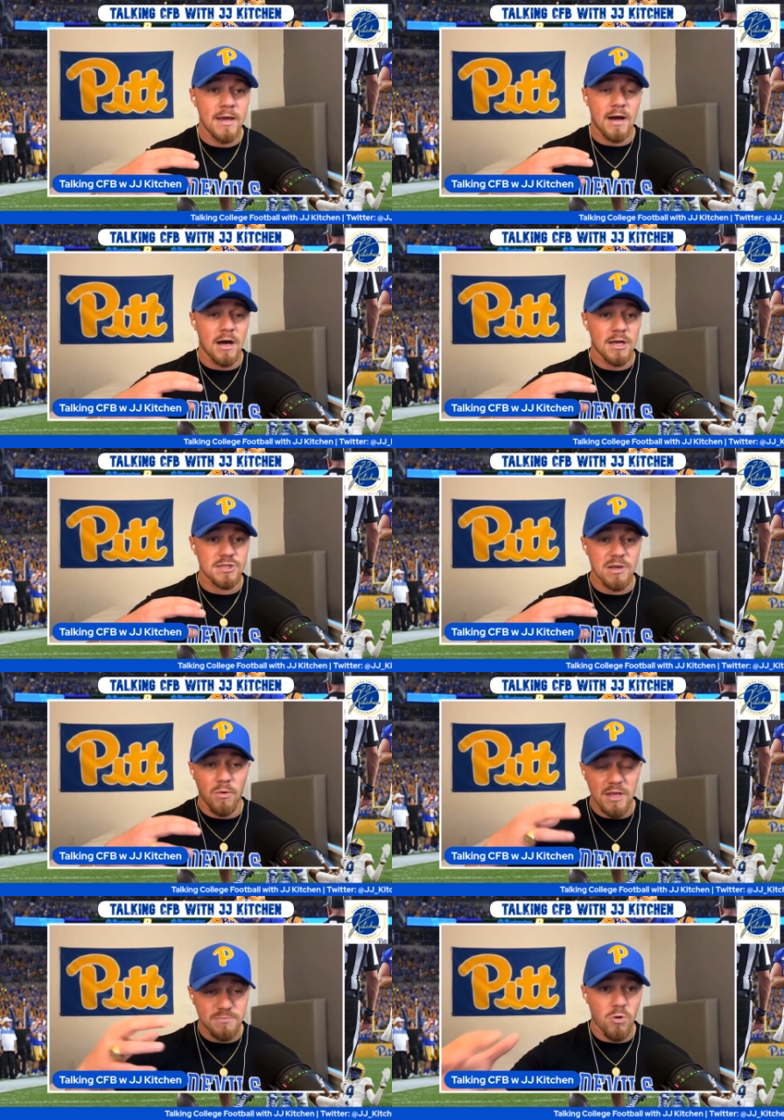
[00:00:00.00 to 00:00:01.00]
uh, someone
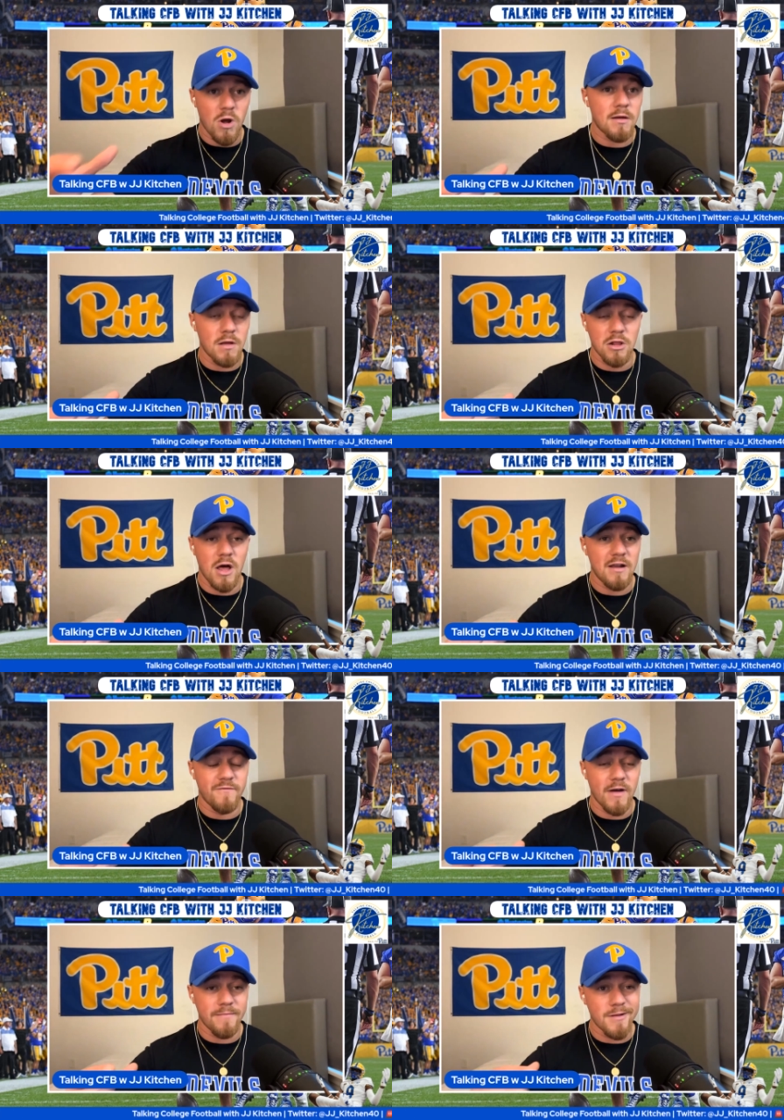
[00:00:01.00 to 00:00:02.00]
that's brought a, a, lot of
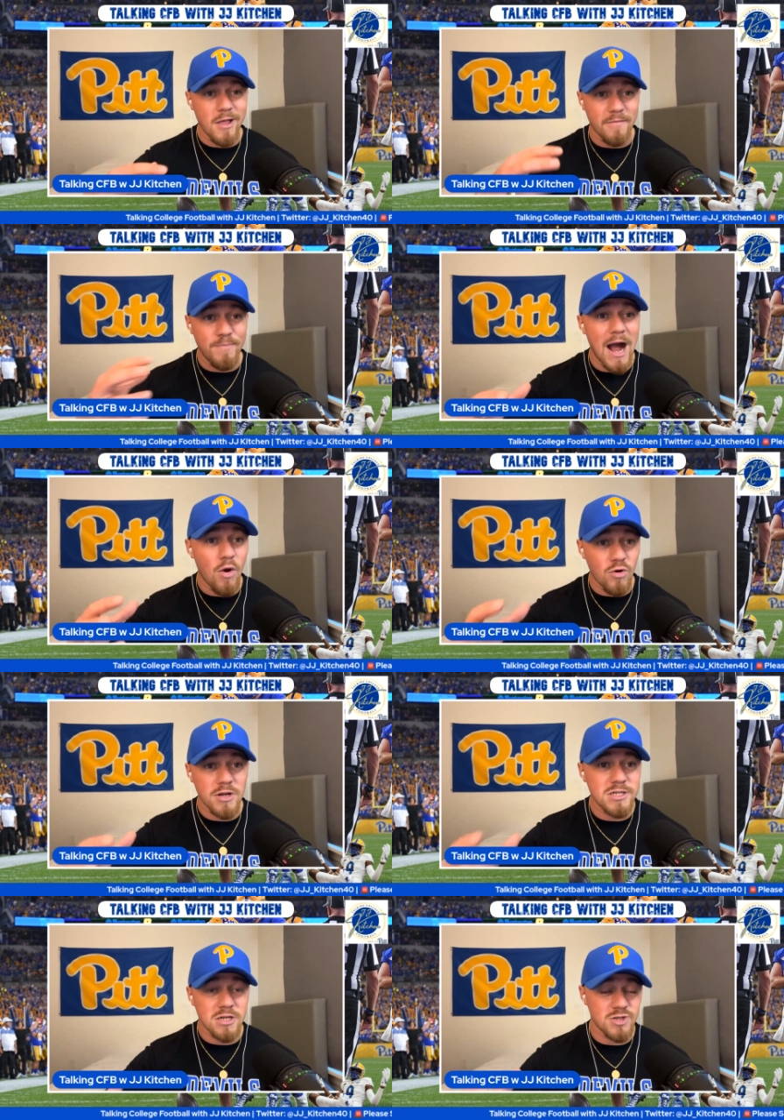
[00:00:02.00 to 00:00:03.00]
a lot of power
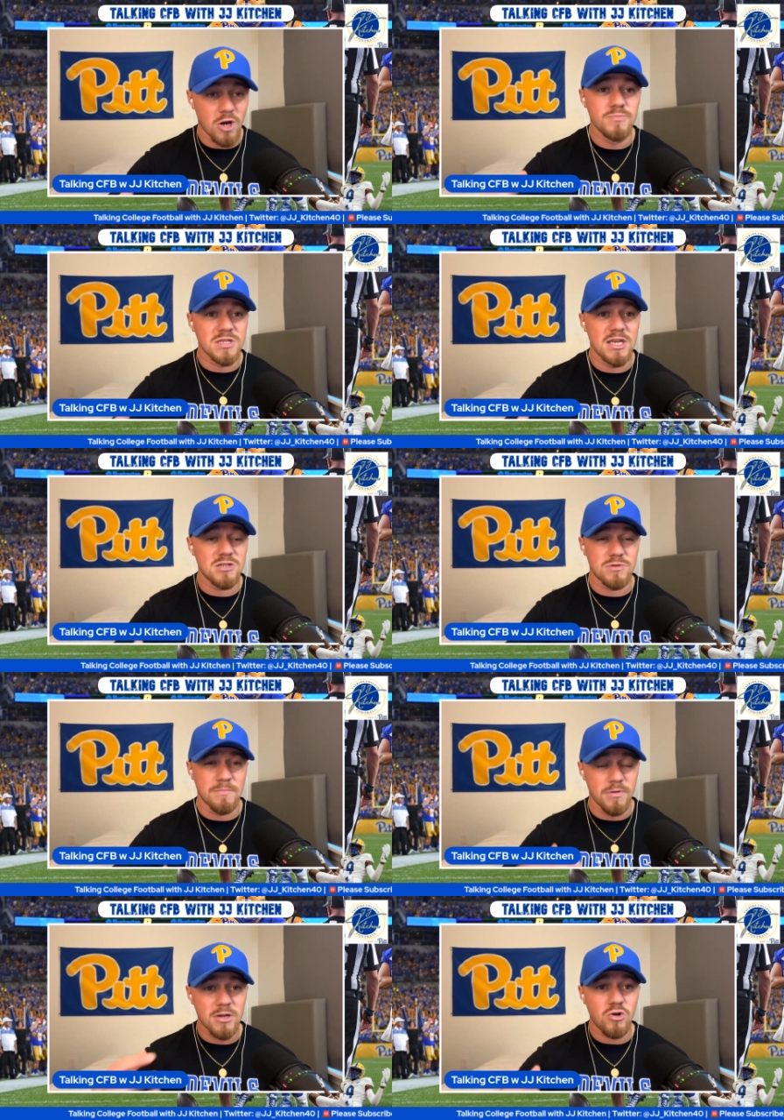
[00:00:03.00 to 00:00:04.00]
into in terms of this, with the
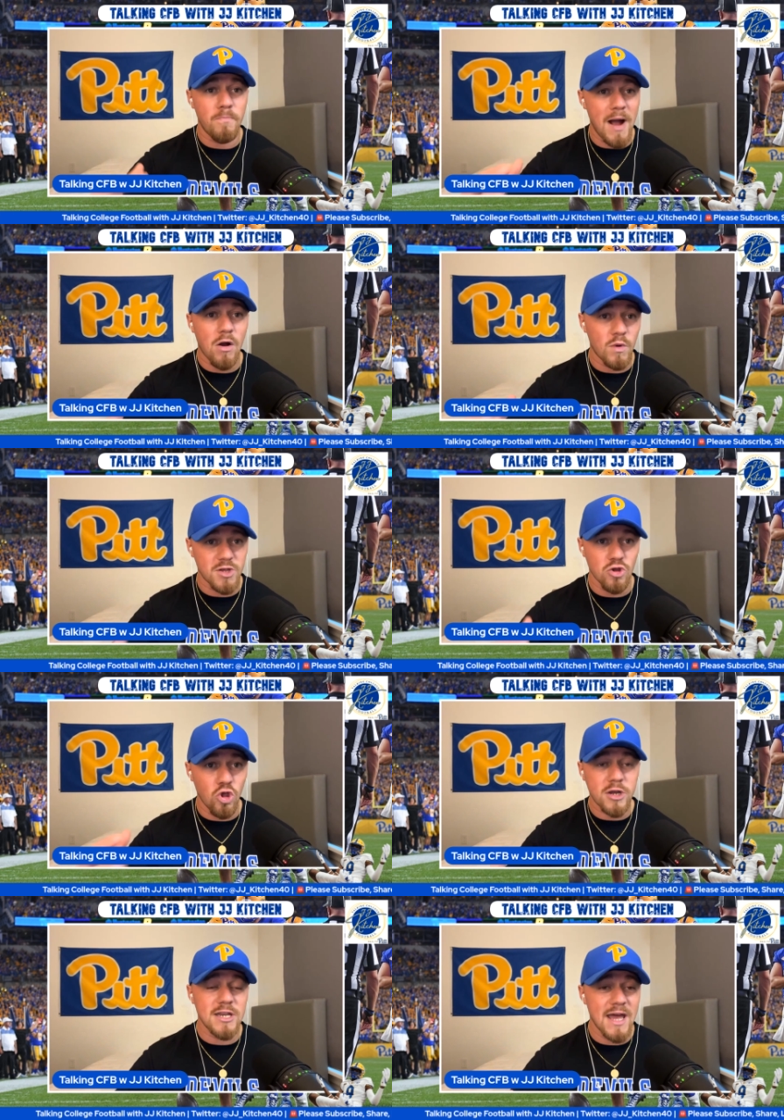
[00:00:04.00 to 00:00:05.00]
political power, what they're
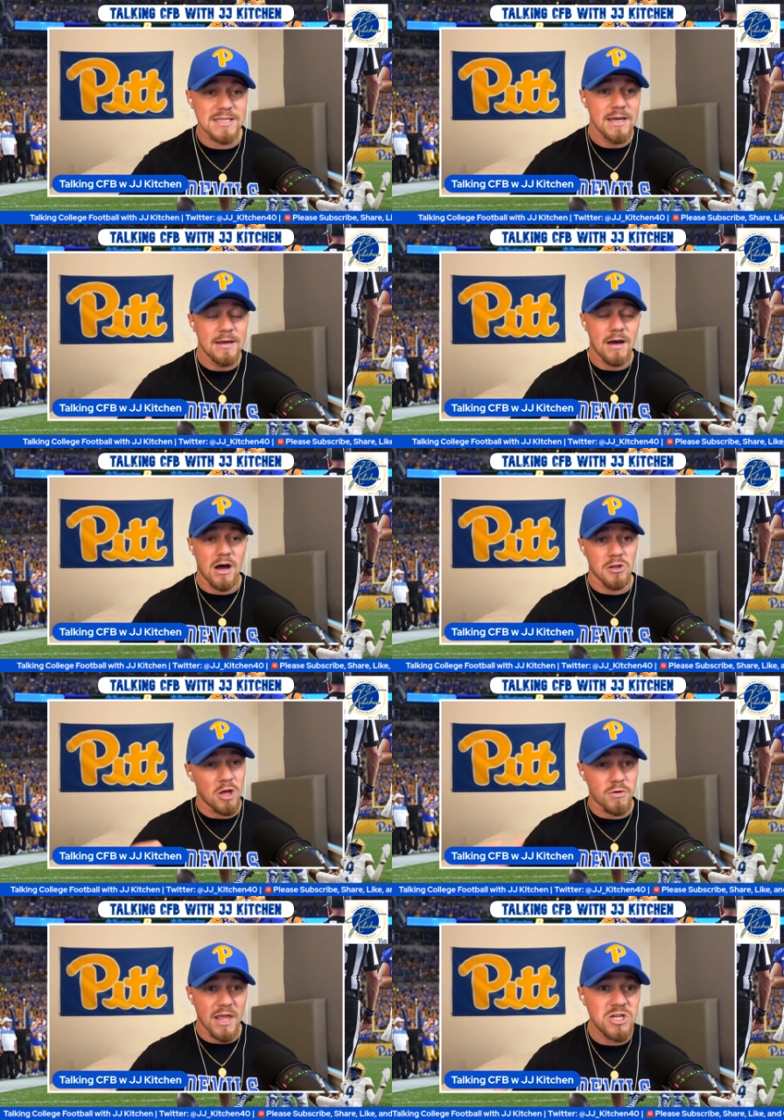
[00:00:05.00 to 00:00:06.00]
looking at, uh, a lot
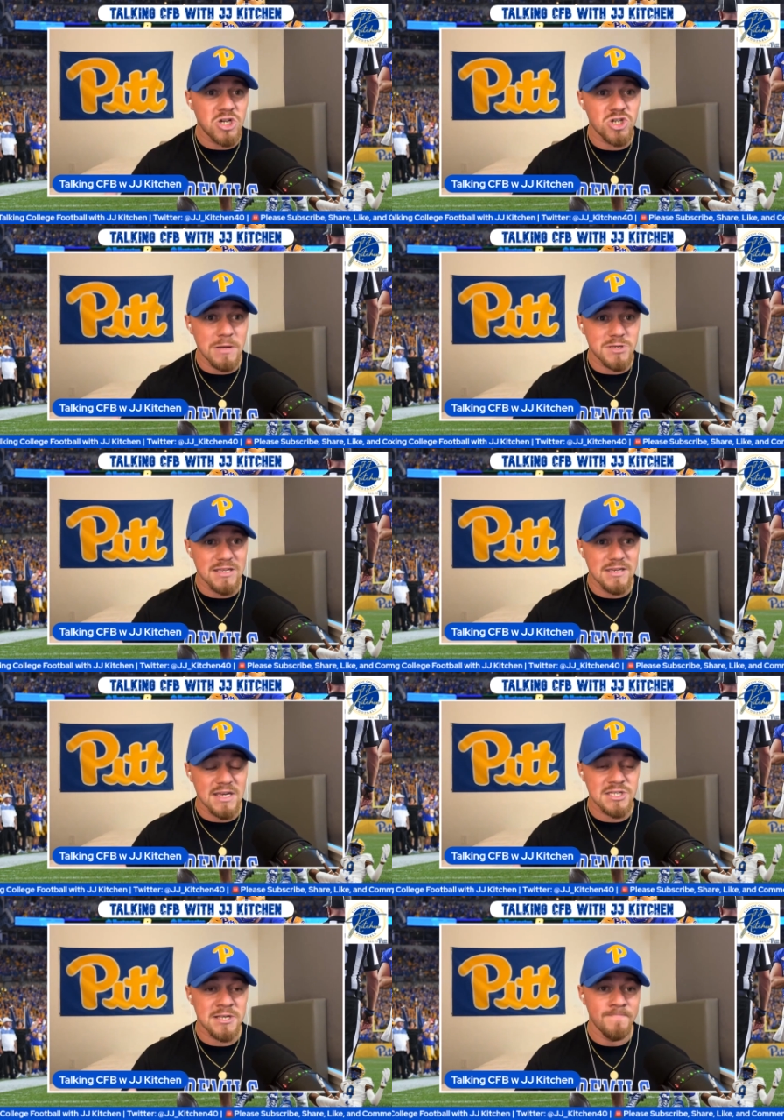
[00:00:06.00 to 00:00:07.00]
of relationships into
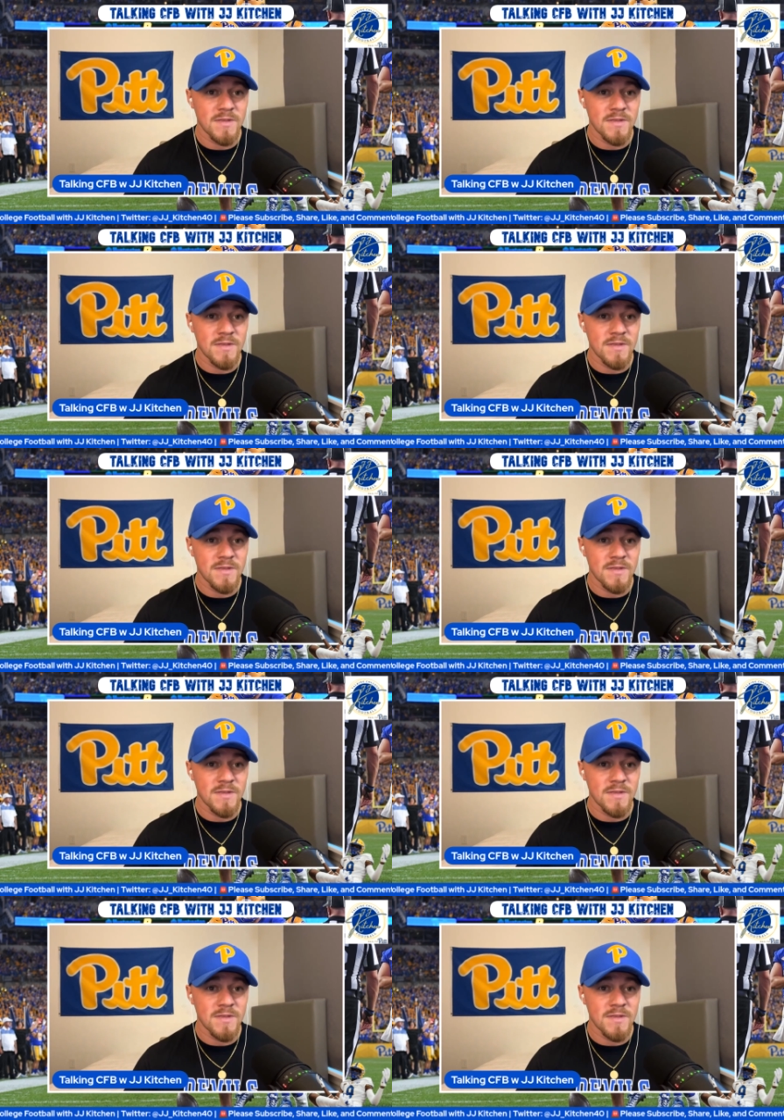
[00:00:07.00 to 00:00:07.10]
this.